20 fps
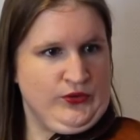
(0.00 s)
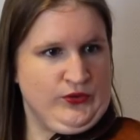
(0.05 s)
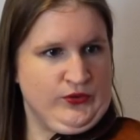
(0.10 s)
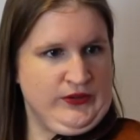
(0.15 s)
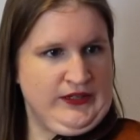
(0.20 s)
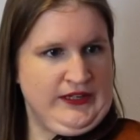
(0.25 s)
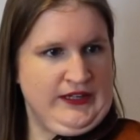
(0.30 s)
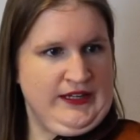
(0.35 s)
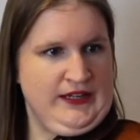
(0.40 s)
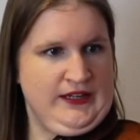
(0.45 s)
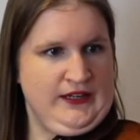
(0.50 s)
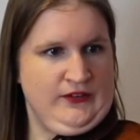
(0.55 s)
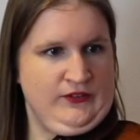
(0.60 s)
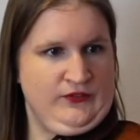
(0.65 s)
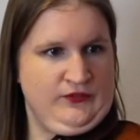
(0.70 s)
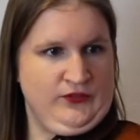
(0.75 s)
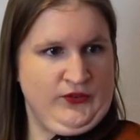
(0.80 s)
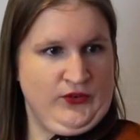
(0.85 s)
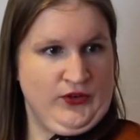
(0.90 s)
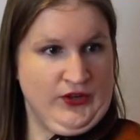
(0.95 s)
3,
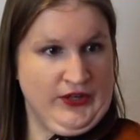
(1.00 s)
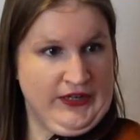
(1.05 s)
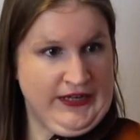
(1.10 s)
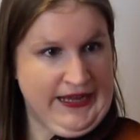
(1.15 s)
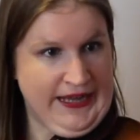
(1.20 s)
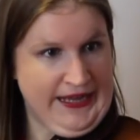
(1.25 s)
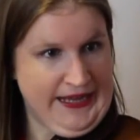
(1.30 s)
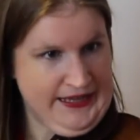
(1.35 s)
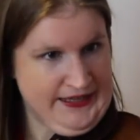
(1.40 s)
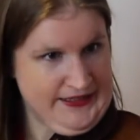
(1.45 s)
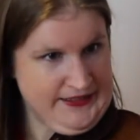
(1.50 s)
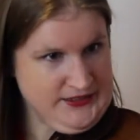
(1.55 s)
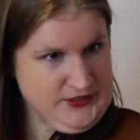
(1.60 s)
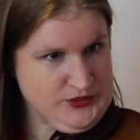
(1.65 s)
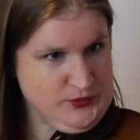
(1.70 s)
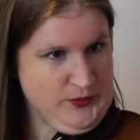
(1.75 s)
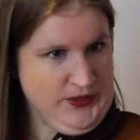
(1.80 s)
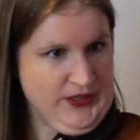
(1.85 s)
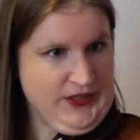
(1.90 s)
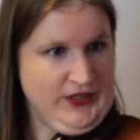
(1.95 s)
4
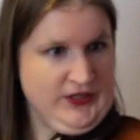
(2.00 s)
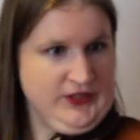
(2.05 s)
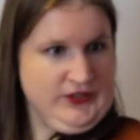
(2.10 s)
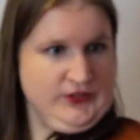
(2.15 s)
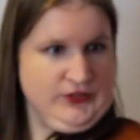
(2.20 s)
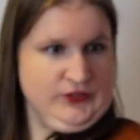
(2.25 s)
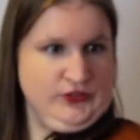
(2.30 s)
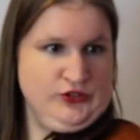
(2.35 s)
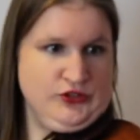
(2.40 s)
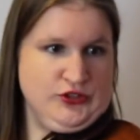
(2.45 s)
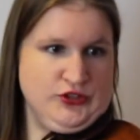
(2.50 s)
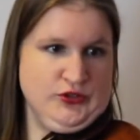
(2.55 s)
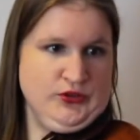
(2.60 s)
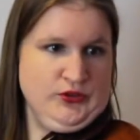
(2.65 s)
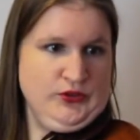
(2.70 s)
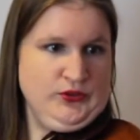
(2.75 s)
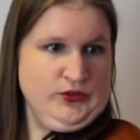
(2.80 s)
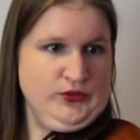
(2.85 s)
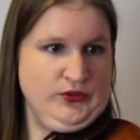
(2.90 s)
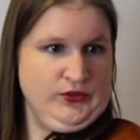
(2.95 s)
and 1,
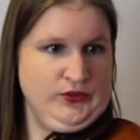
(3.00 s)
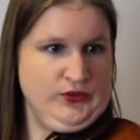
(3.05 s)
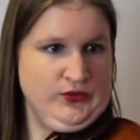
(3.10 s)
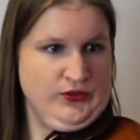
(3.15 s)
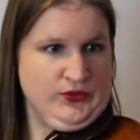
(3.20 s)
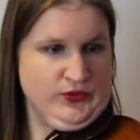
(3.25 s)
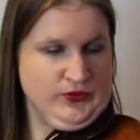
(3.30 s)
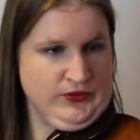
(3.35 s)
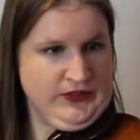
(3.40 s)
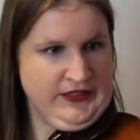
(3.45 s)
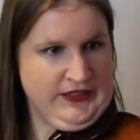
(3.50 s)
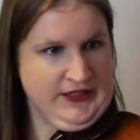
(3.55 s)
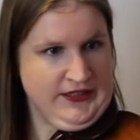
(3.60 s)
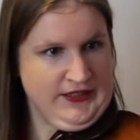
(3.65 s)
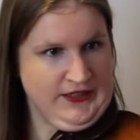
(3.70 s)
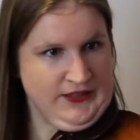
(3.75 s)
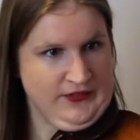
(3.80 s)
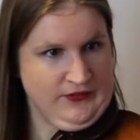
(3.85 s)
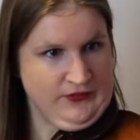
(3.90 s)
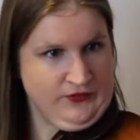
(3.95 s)
2,
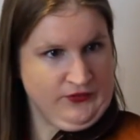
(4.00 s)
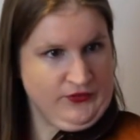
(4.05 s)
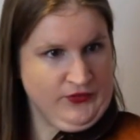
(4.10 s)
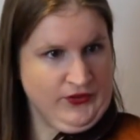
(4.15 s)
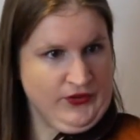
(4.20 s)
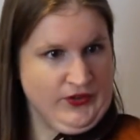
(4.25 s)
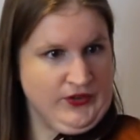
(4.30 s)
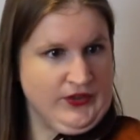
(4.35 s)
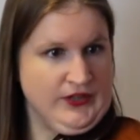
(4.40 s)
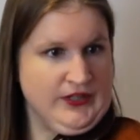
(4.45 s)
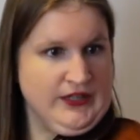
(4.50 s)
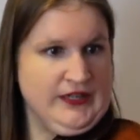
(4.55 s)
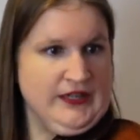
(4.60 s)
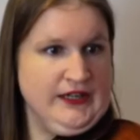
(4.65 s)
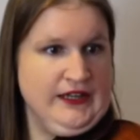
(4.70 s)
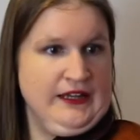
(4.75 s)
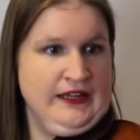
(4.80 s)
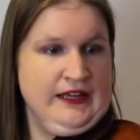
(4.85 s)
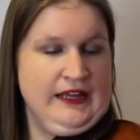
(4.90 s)
3, 4.